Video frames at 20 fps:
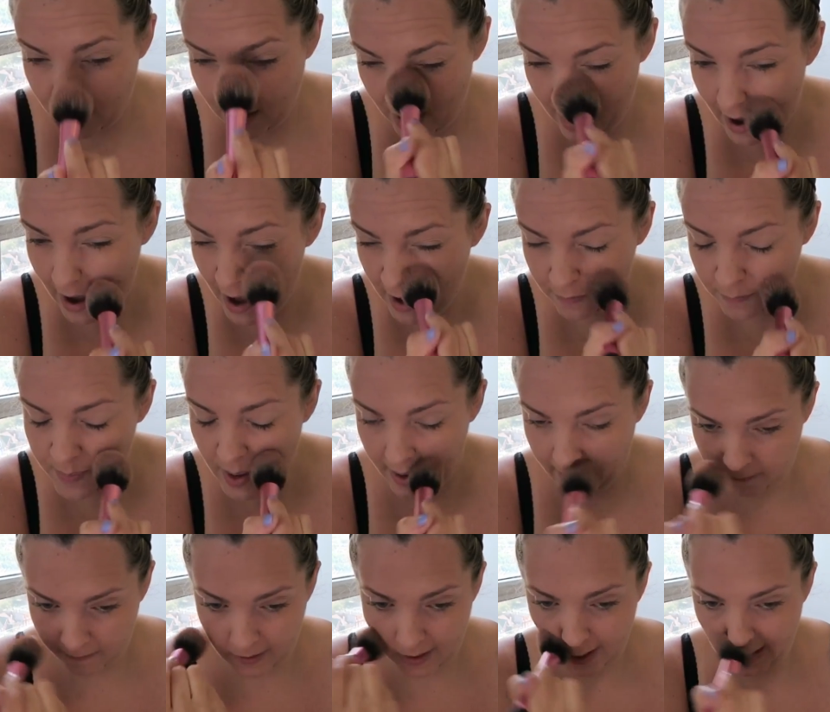I have
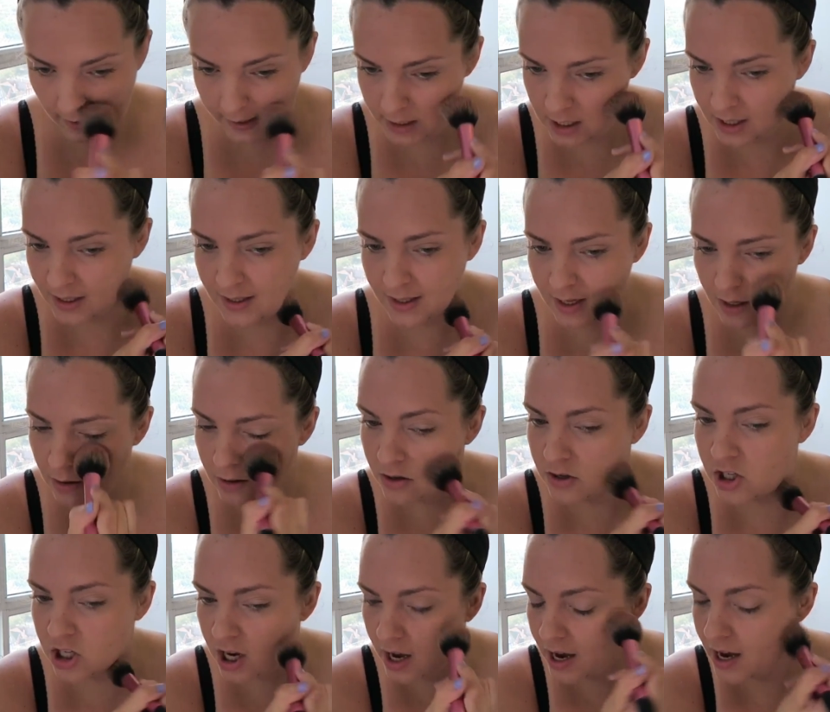Benefit Agent Zero
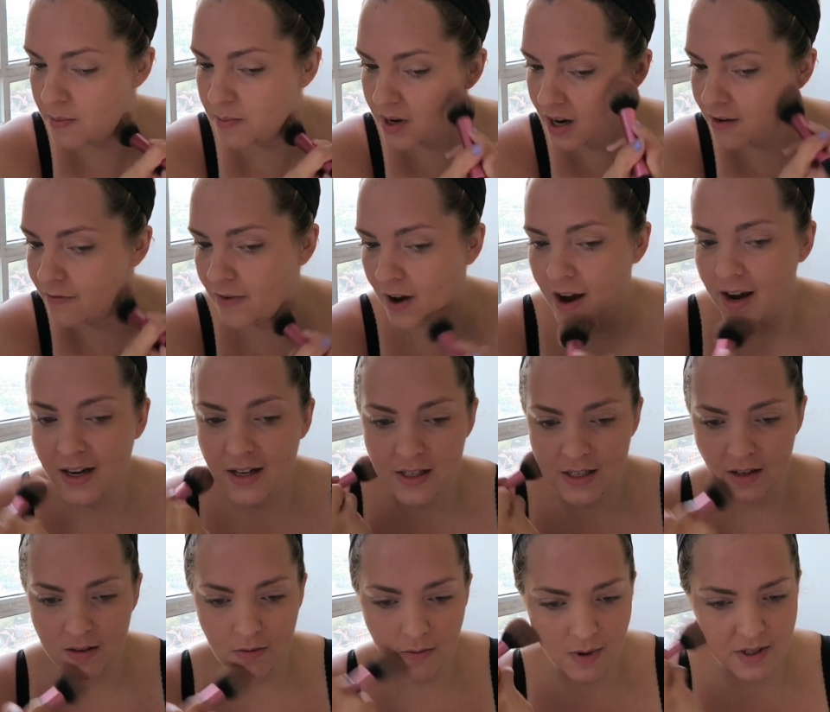Shine, but I
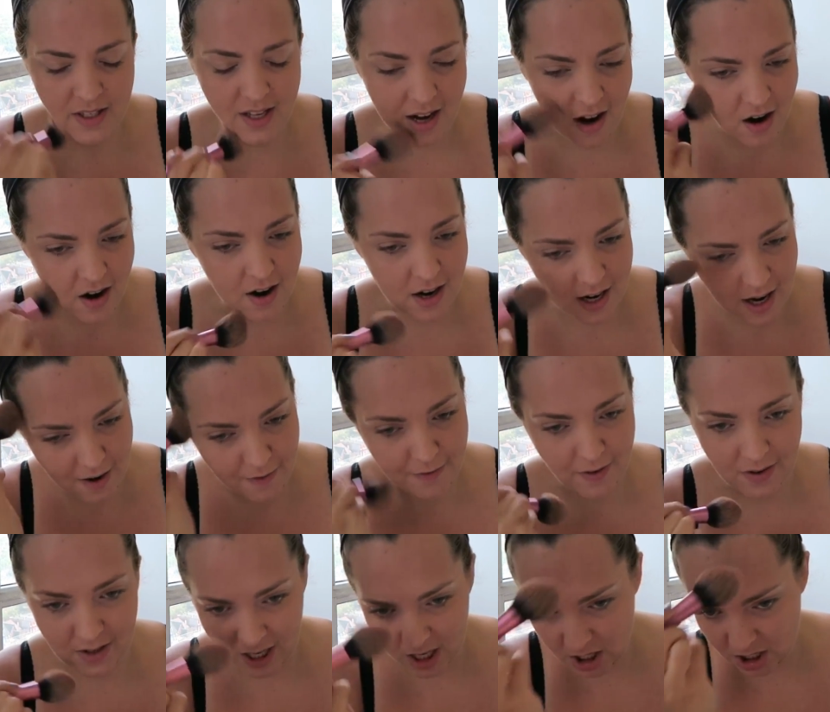find once I already have
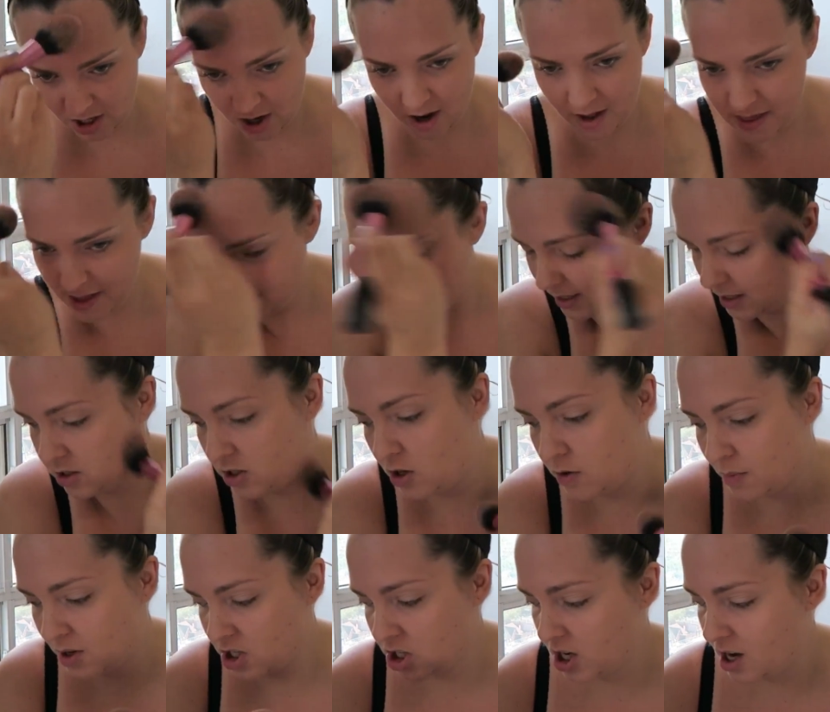foundation on, that's like
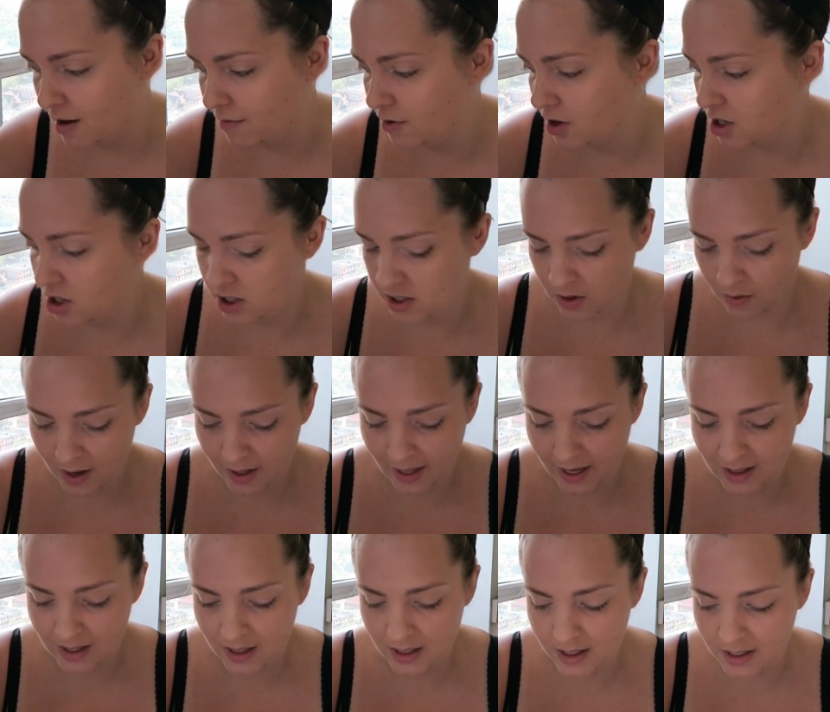too much coverage. So I
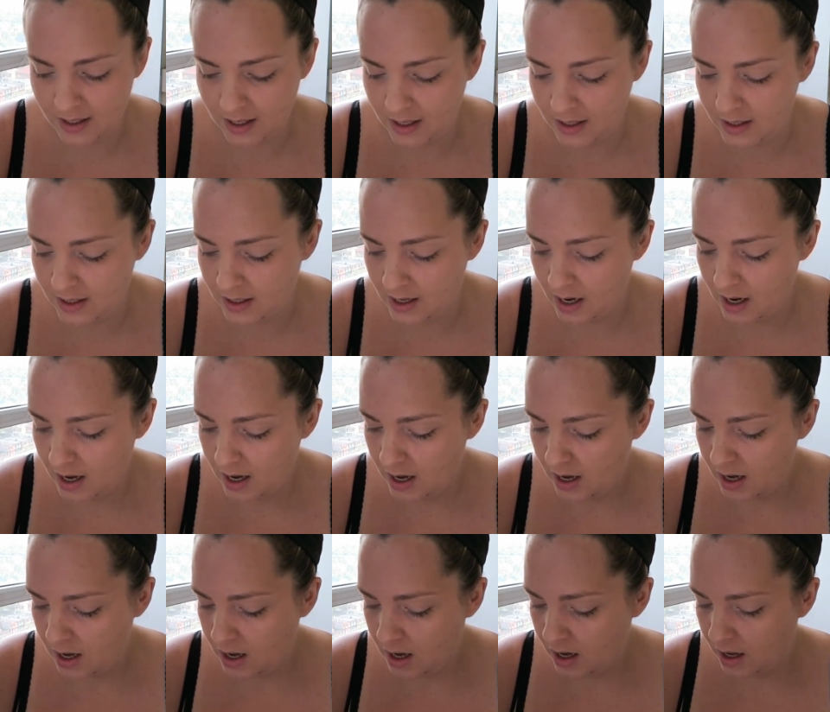like that this is
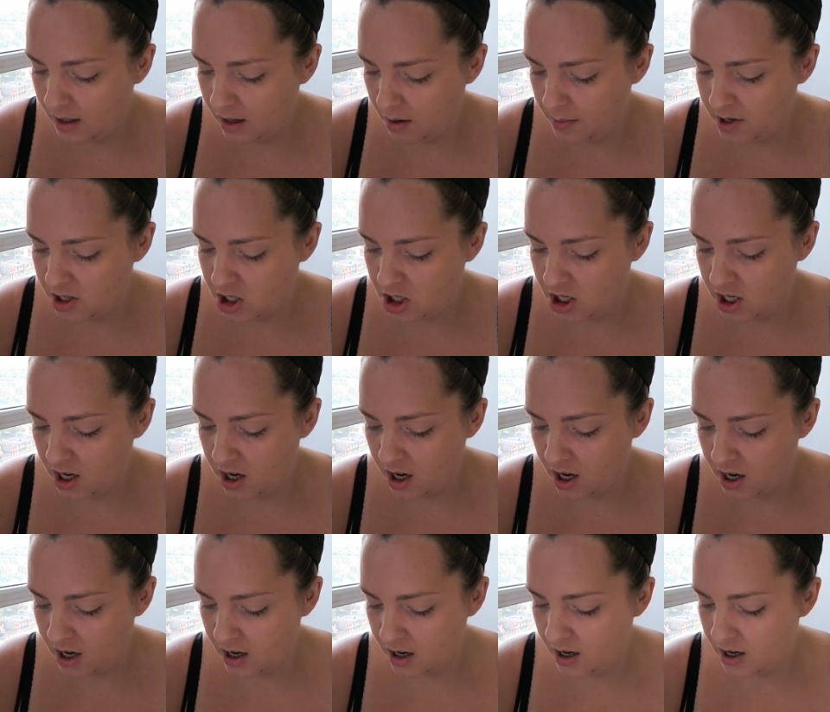a little bit
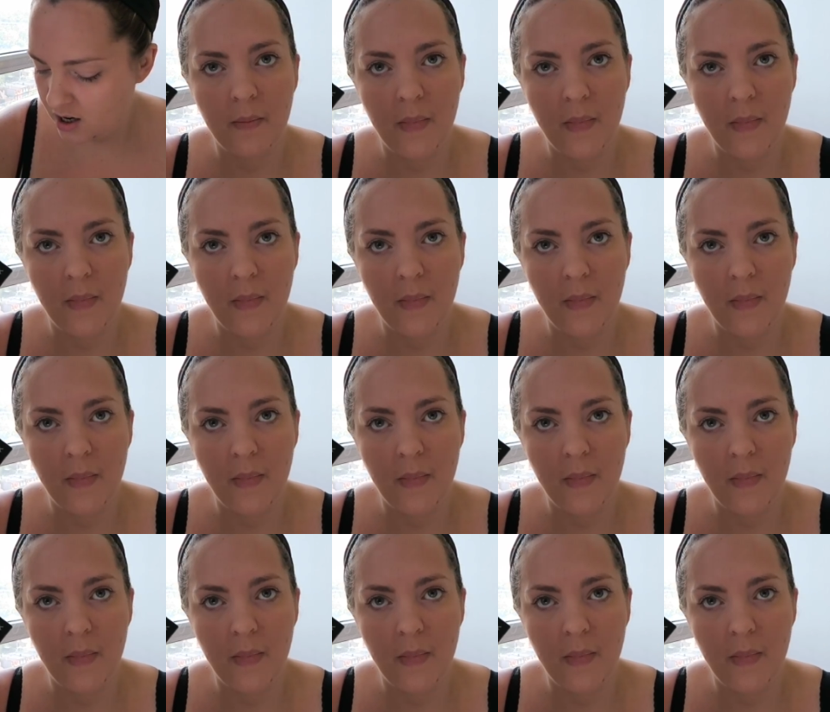sheer.